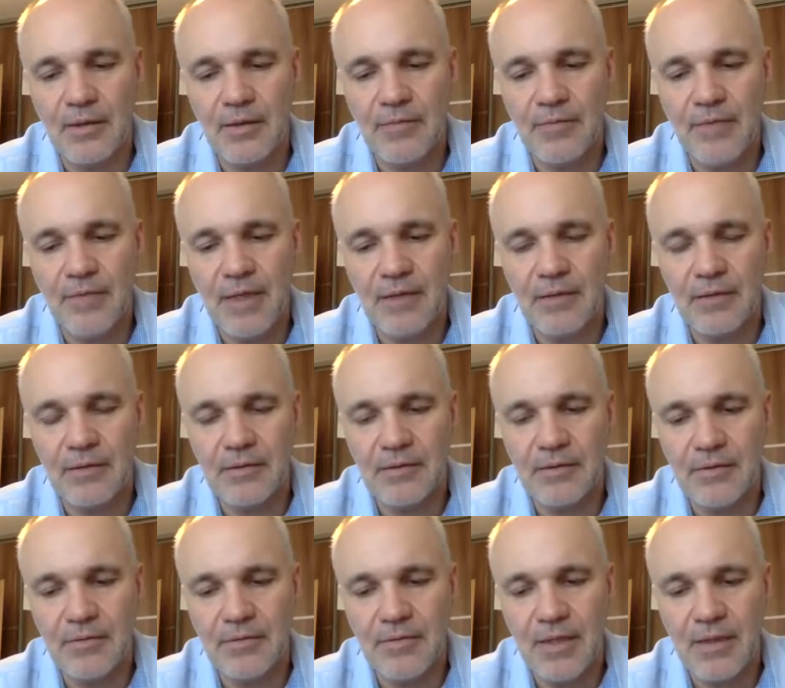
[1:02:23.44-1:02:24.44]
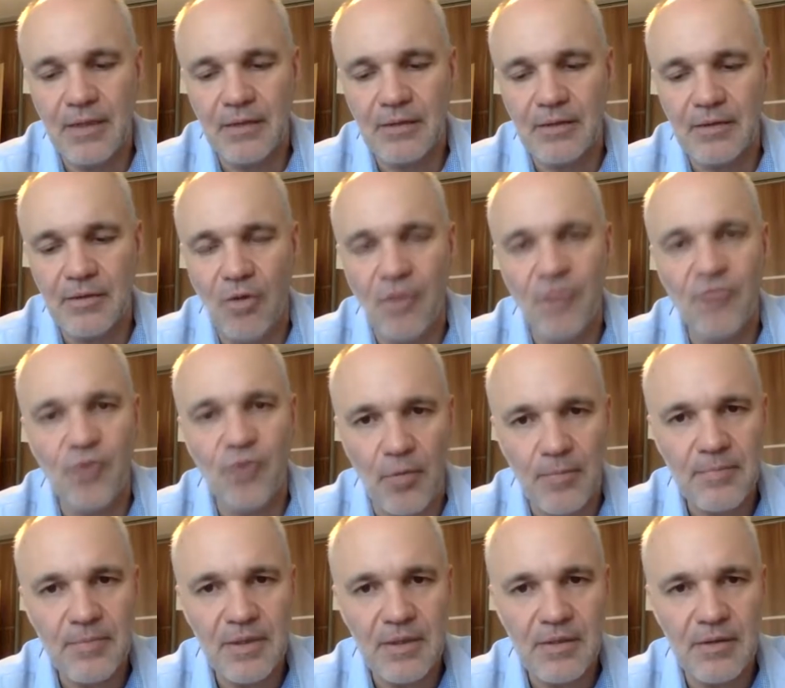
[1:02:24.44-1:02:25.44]
we had
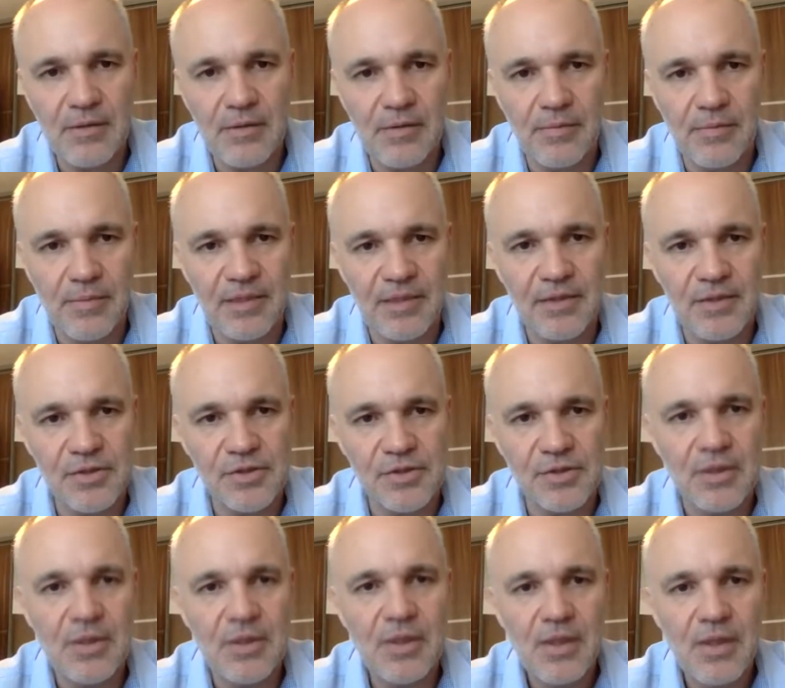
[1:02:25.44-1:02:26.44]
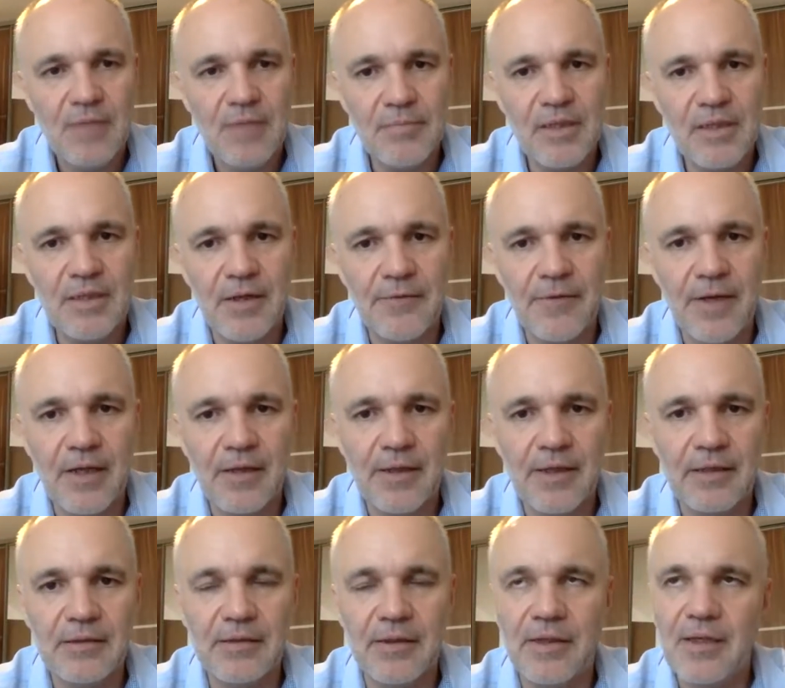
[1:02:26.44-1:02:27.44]
Ofcom, the British media
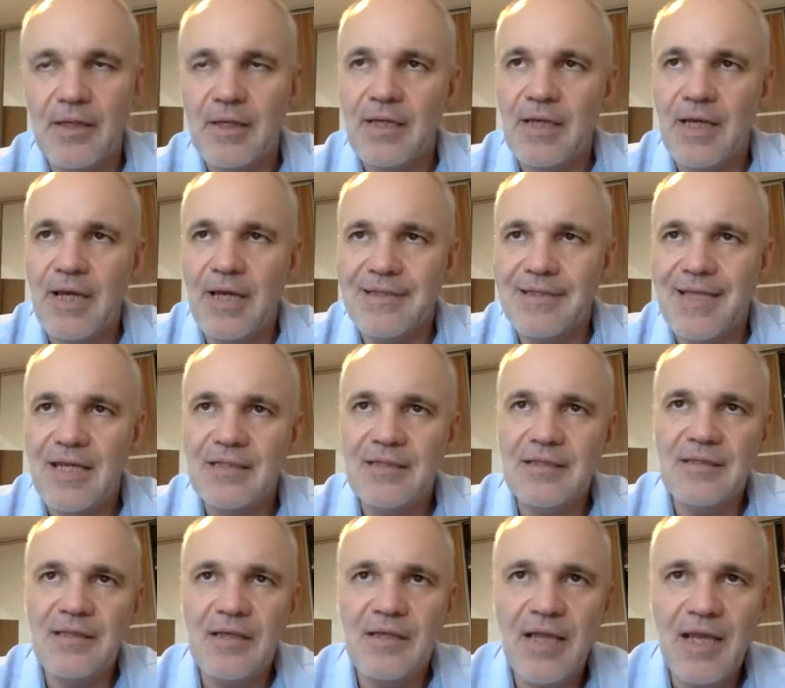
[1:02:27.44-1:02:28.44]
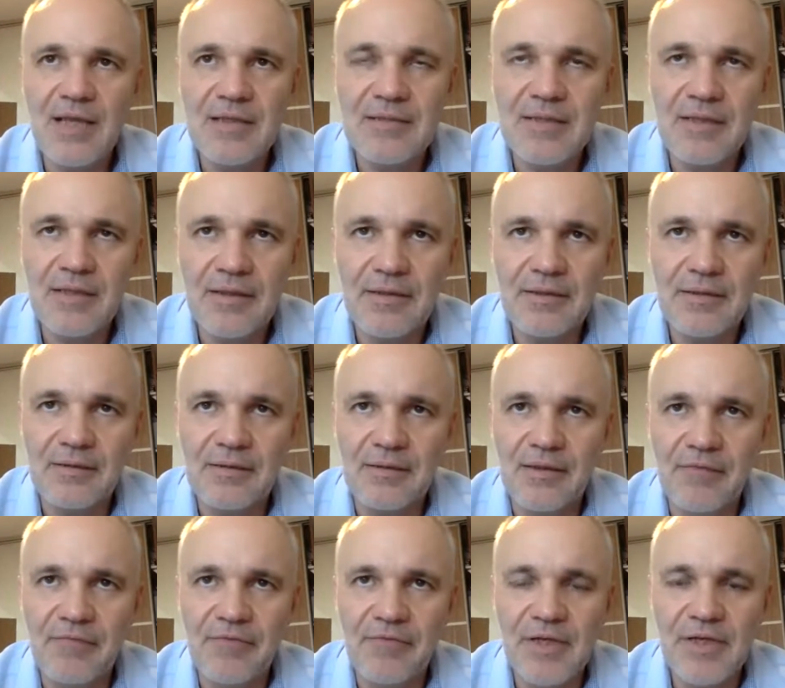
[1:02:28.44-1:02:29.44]
regulator, and they did an excellent,
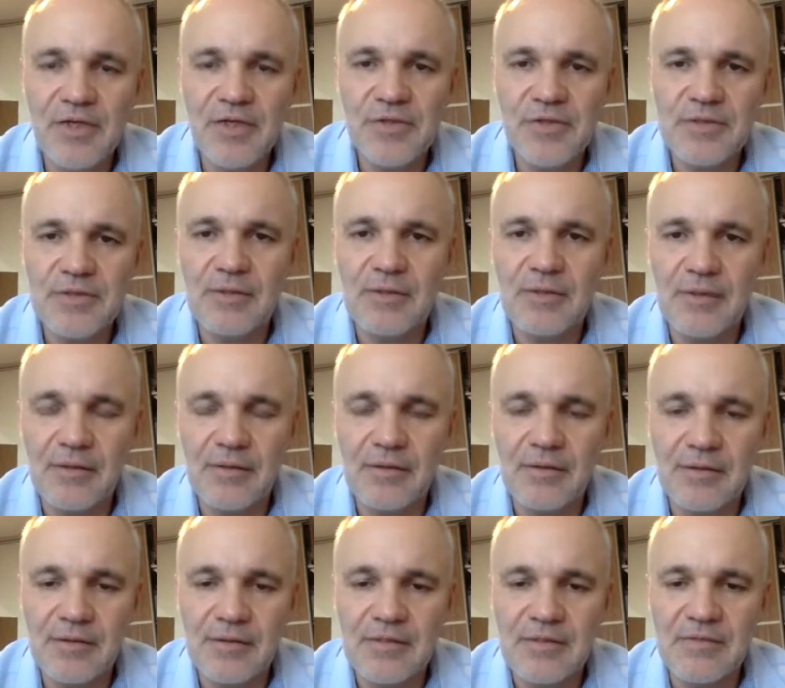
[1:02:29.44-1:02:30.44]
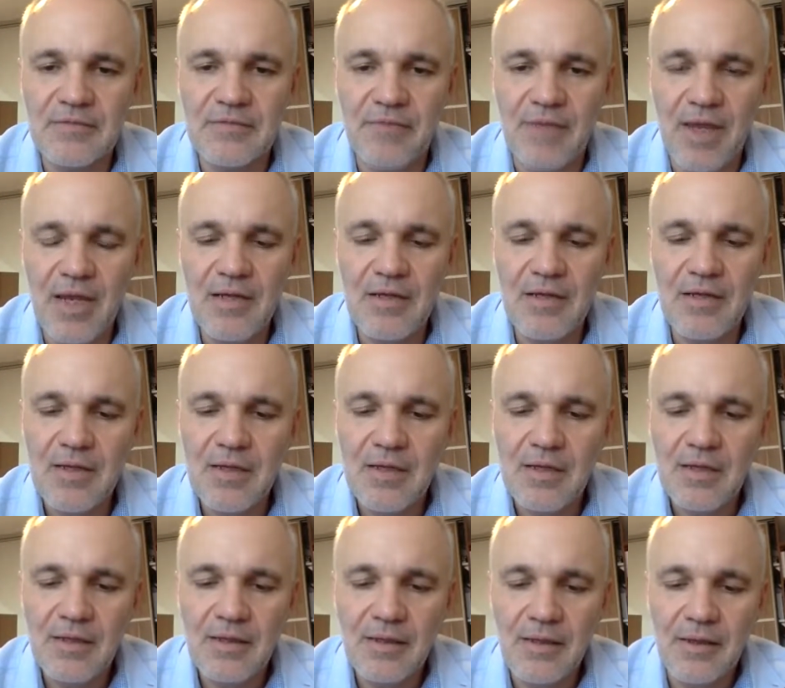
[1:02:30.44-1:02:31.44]
very interesting survey,
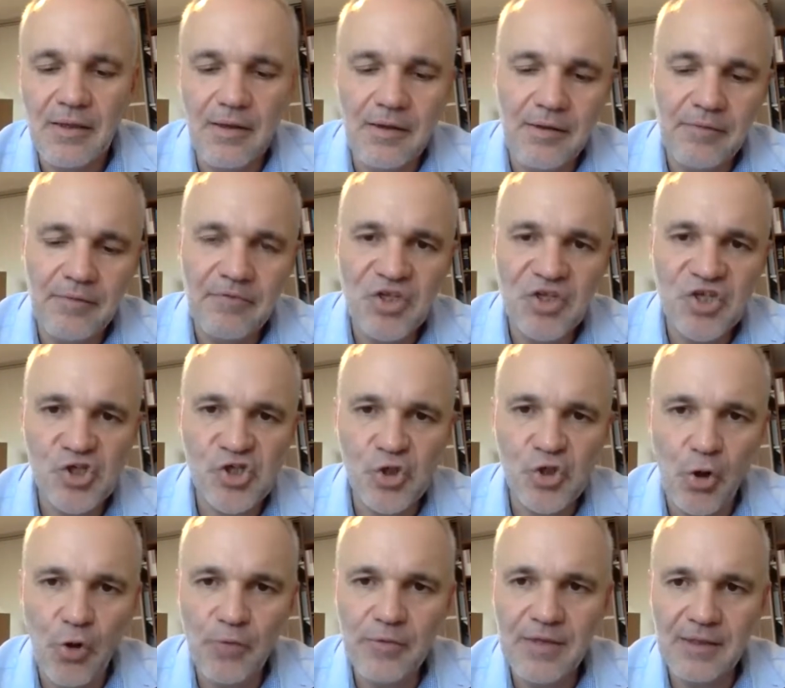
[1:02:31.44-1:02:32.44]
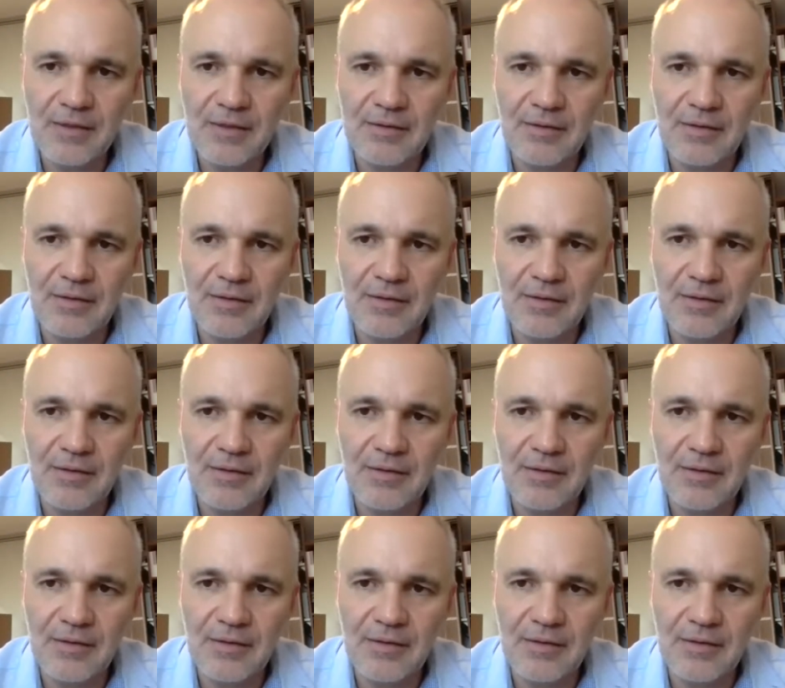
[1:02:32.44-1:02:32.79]
which showed that